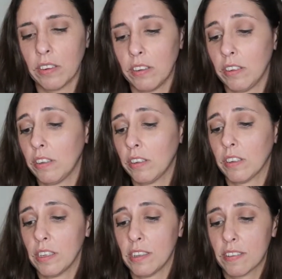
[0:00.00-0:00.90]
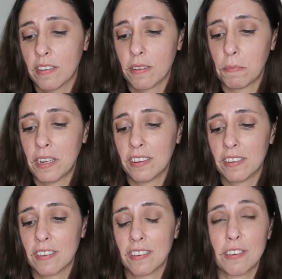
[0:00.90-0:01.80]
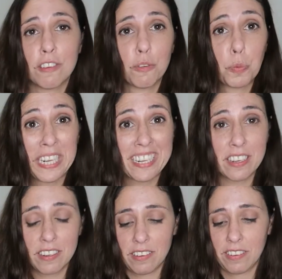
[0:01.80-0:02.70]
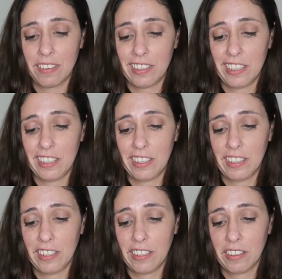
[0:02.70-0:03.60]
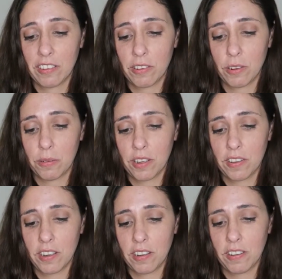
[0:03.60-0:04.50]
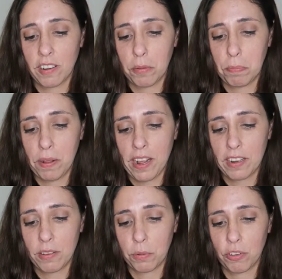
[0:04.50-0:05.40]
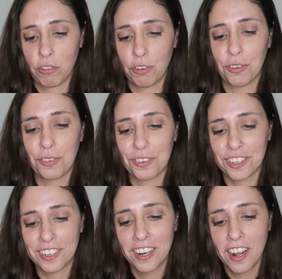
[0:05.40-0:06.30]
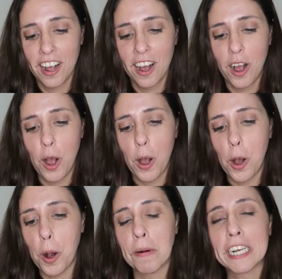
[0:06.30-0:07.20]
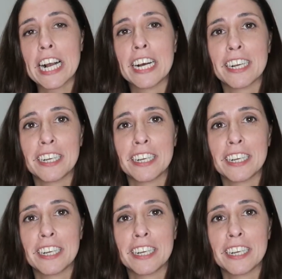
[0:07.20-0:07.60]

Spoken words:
Oh, it smells sweet. So I'm guessing it's like packed with sugar. Oh my god!